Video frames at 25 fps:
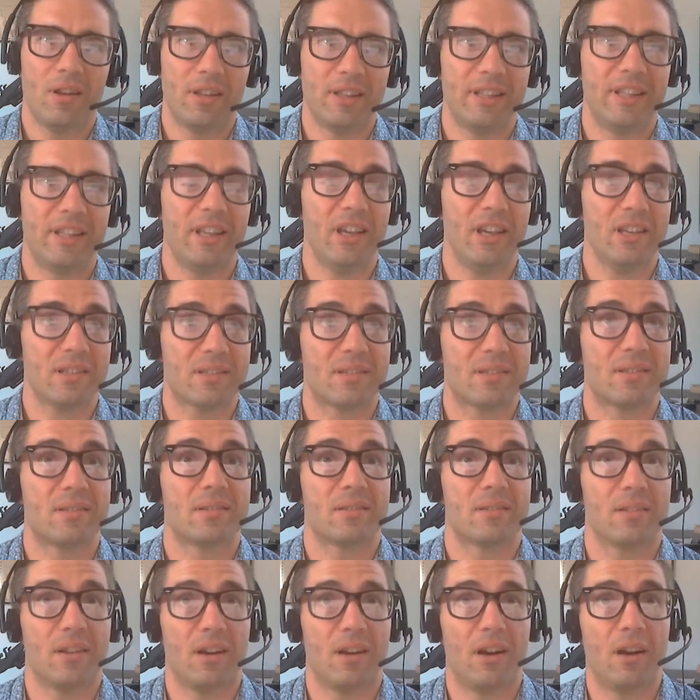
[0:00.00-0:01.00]
Yes.
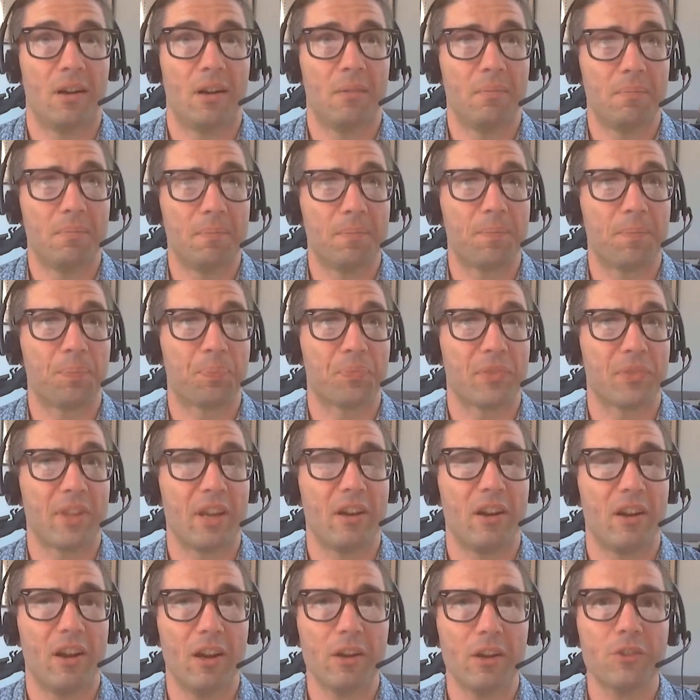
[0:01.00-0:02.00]

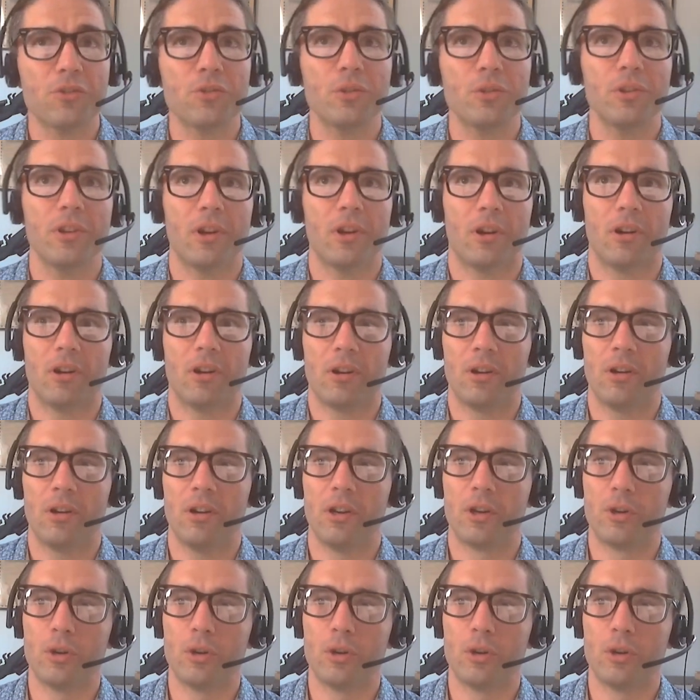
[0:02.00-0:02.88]
There actually are a